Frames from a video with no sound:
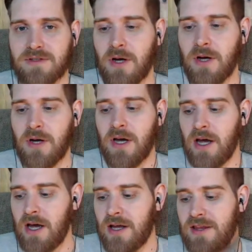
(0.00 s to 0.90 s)
So
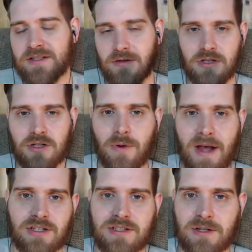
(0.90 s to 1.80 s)
this show
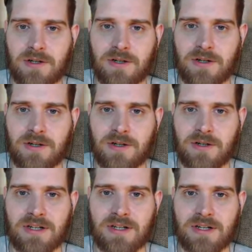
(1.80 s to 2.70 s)
actually is starring
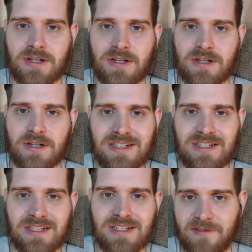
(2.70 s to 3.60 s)
Dustin Hoffman
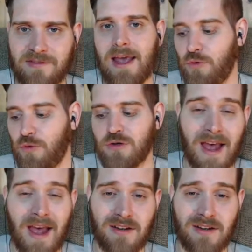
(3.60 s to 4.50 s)
and Richard Madden.